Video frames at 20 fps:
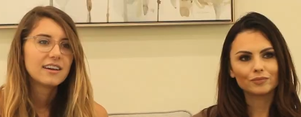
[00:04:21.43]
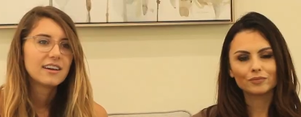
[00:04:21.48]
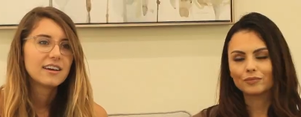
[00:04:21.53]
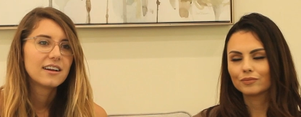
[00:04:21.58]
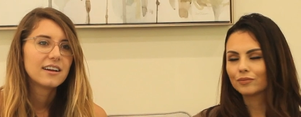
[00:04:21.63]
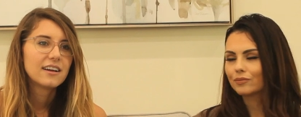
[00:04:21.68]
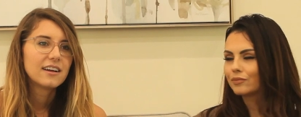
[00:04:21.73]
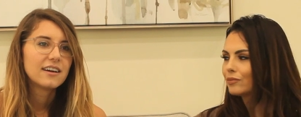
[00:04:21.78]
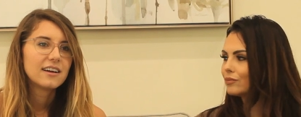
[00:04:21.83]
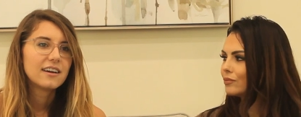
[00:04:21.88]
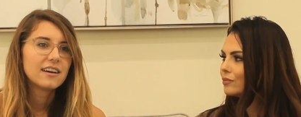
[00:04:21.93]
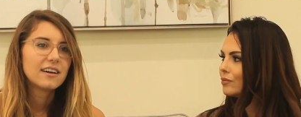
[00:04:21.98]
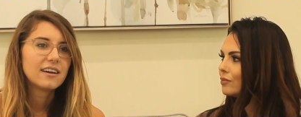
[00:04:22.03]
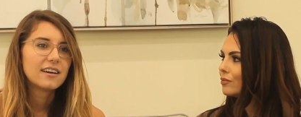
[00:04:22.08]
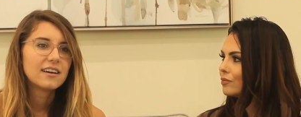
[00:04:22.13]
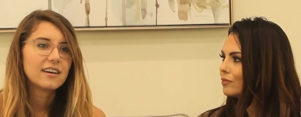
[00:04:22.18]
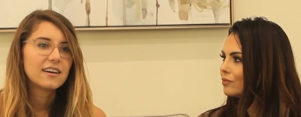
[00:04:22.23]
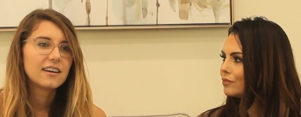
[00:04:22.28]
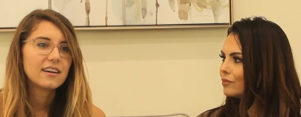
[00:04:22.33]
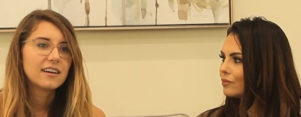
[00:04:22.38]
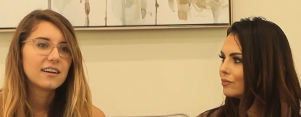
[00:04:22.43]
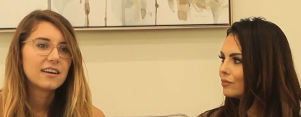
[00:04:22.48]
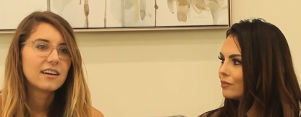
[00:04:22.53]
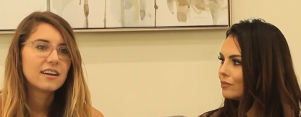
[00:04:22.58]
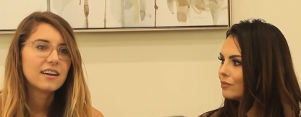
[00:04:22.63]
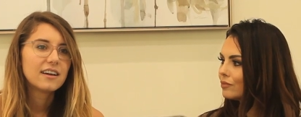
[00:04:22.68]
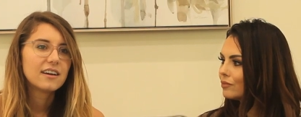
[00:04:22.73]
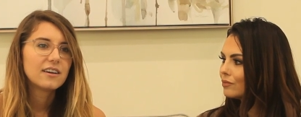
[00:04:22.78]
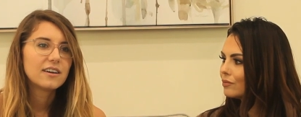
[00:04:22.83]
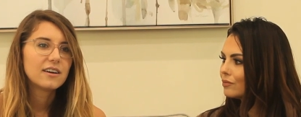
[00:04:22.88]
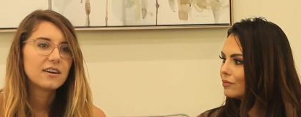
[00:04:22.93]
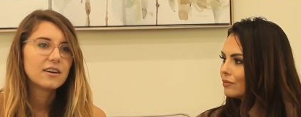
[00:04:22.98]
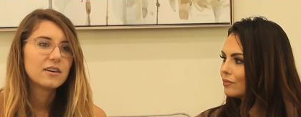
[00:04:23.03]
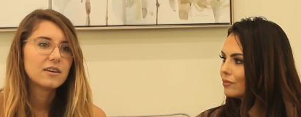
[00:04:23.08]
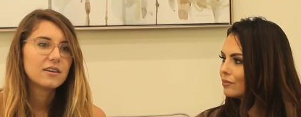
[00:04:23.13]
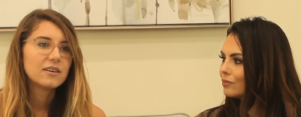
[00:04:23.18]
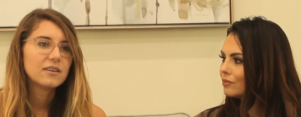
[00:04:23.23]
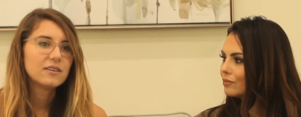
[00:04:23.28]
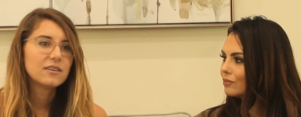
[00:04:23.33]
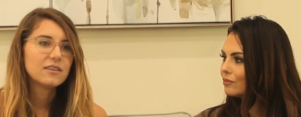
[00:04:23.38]
Speaker 1: think you should just stop
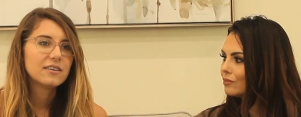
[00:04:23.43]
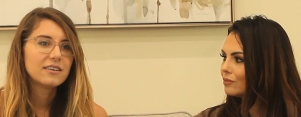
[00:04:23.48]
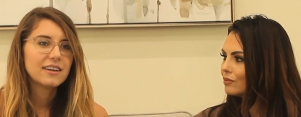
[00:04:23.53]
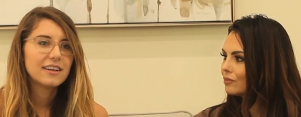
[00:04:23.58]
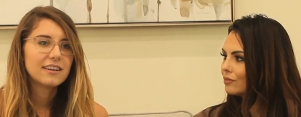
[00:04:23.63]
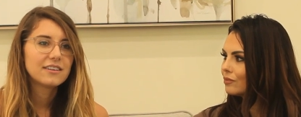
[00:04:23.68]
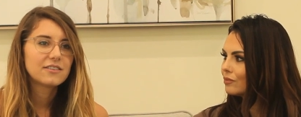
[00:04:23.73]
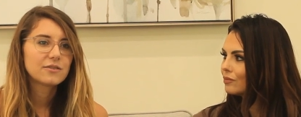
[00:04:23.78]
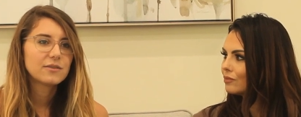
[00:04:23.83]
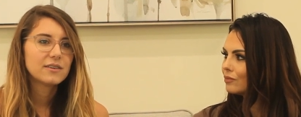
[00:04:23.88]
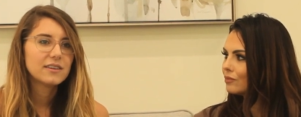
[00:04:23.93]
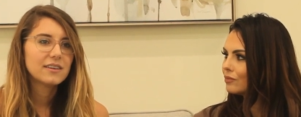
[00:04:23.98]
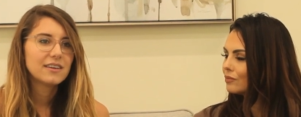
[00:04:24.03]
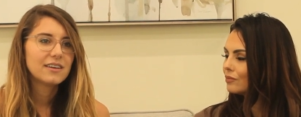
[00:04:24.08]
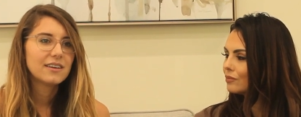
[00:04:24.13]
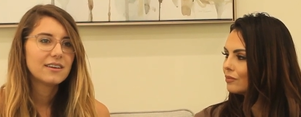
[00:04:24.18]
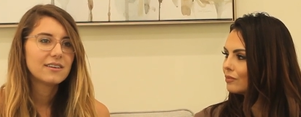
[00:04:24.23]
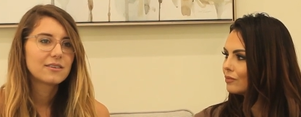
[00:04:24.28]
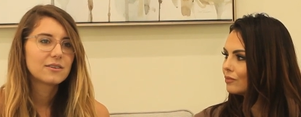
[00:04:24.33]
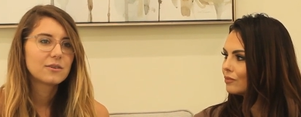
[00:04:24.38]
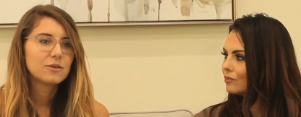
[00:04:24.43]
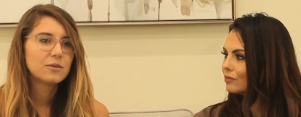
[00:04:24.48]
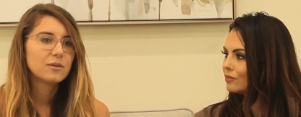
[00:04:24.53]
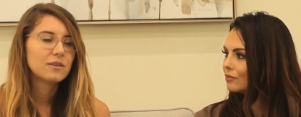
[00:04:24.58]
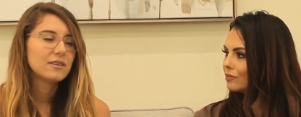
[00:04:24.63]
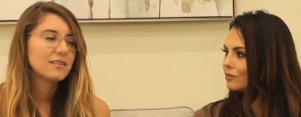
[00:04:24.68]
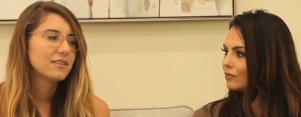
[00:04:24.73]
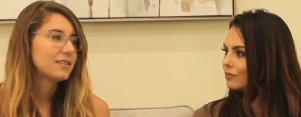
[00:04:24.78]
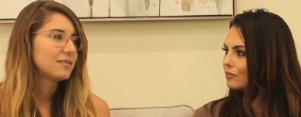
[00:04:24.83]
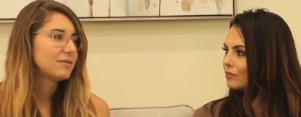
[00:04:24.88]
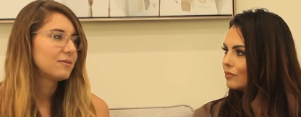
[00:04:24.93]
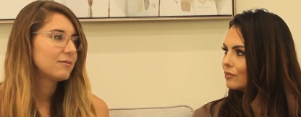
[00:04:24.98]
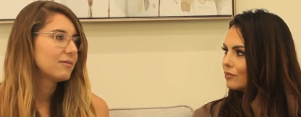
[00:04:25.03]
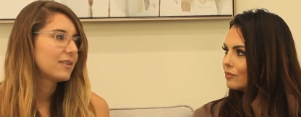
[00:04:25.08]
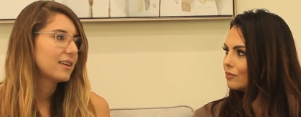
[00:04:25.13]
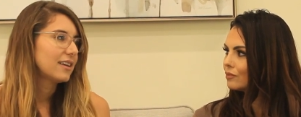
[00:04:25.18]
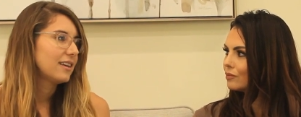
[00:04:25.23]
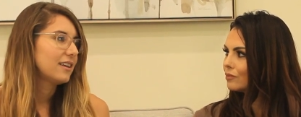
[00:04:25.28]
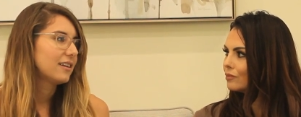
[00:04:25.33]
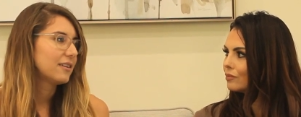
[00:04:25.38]
it. Well, it's really cool, and
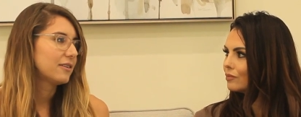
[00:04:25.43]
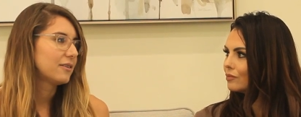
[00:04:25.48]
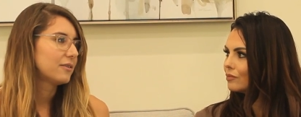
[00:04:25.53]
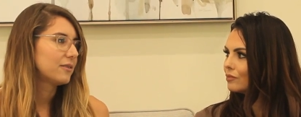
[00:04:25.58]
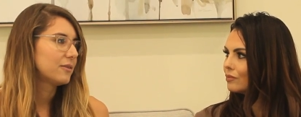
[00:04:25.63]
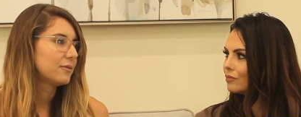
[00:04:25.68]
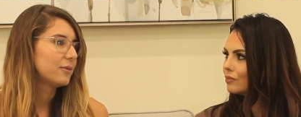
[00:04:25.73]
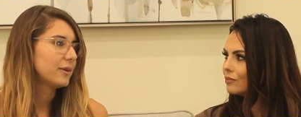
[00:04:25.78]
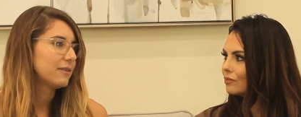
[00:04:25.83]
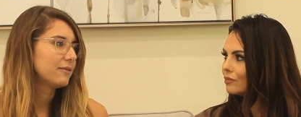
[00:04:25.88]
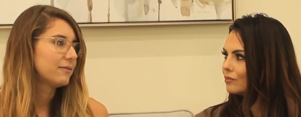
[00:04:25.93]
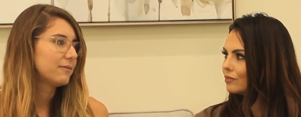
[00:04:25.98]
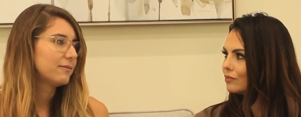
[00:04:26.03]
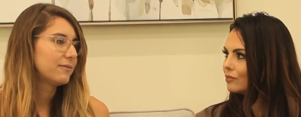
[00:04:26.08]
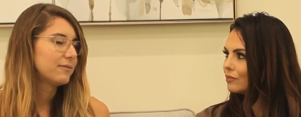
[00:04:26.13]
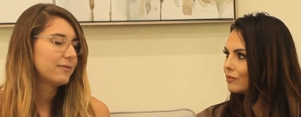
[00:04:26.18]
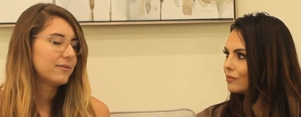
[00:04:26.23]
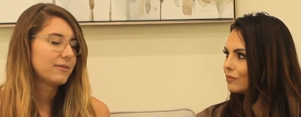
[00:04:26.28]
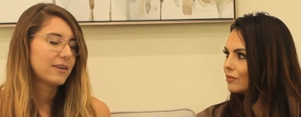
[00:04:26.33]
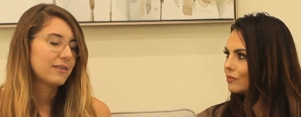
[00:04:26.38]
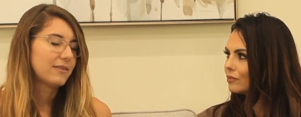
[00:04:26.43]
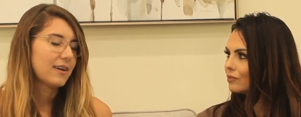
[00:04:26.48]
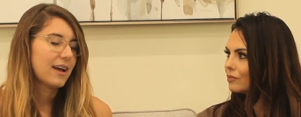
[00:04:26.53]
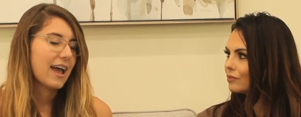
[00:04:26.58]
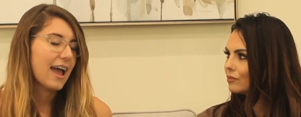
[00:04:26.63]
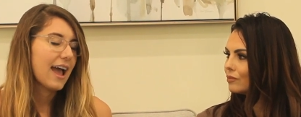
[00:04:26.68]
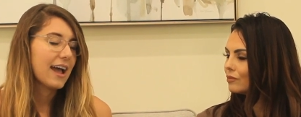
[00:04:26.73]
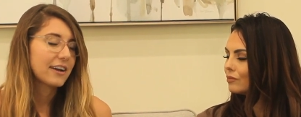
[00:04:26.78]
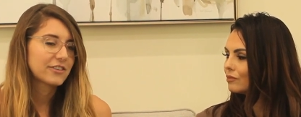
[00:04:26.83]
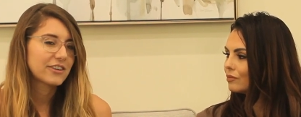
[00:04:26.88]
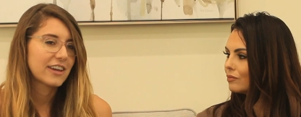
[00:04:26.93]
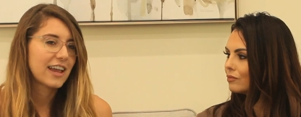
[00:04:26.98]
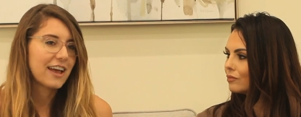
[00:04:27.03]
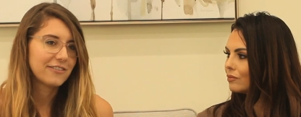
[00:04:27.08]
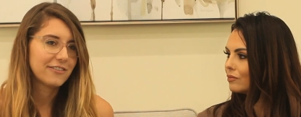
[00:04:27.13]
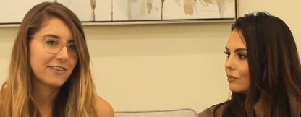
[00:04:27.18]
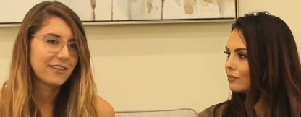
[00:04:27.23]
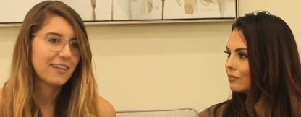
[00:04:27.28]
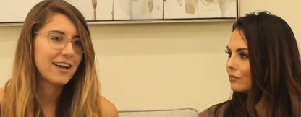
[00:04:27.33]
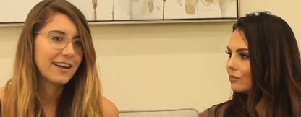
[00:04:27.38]
you know we actually have
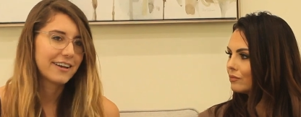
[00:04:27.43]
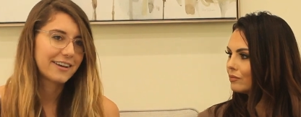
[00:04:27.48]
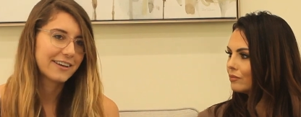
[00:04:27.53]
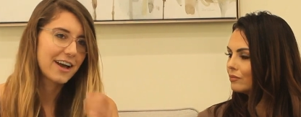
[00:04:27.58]
a lot in